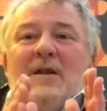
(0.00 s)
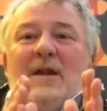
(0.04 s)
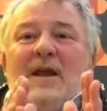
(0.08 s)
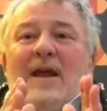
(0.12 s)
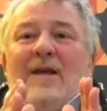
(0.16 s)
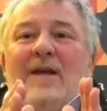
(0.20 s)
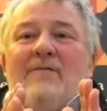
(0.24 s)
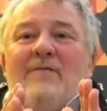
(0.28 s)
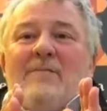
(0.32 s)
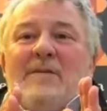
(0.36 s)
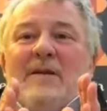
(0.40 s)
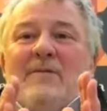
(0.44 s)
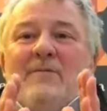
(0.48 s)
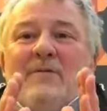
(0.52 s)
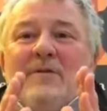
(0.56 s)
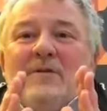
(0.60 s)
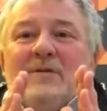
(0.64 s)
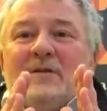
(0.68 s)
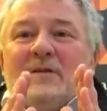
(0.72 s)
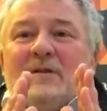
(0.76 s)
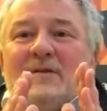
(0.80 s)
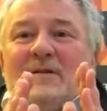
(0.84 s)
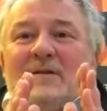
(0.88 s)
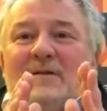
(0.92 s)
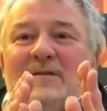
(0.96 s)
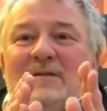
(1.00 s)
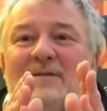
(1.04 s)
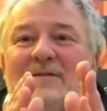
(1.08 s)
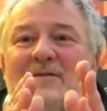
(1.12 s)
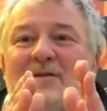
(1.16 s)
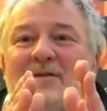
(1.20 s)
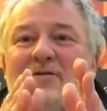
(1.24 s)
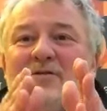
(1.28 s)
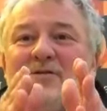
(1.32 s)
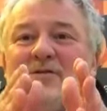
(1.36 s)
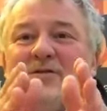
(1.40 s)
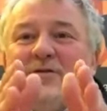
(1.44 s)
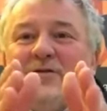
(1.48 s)
Everybody wants
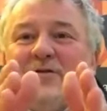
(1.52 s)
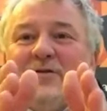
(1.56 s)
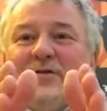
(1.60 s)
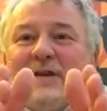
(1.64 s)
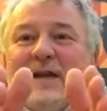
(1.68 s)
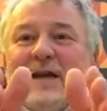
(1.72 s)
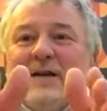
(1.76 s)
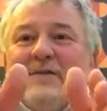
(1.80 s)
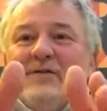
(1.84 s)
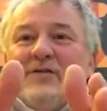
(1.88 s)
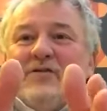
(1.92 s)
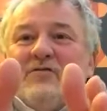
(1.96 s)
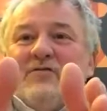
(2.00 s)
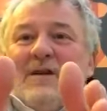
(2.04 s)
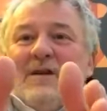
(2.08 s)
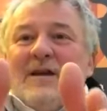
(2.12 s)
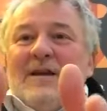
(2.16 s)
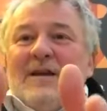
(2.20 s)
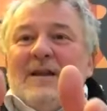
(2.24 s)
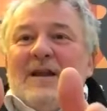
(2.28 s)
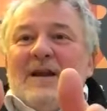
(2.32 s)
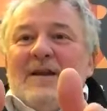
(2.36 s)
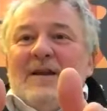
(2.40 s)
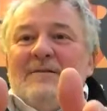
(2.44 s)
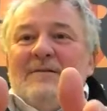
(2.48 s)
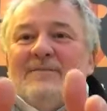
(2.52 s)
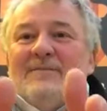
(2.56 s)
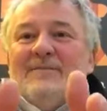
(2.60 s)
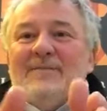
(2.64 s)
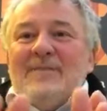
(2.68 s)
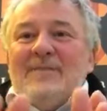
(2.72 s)
to just go down a straight line.